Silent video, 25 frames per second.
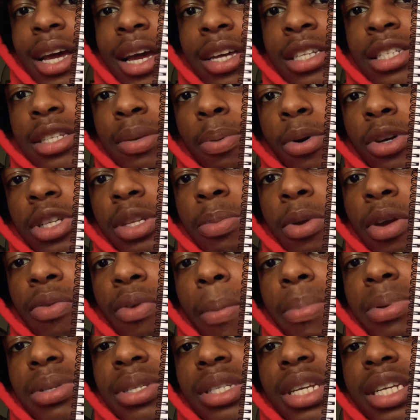supposed to be a
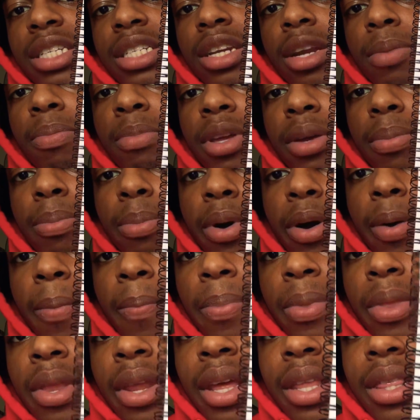representation of me, but
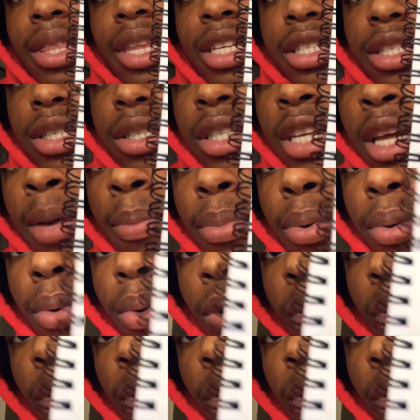this symbol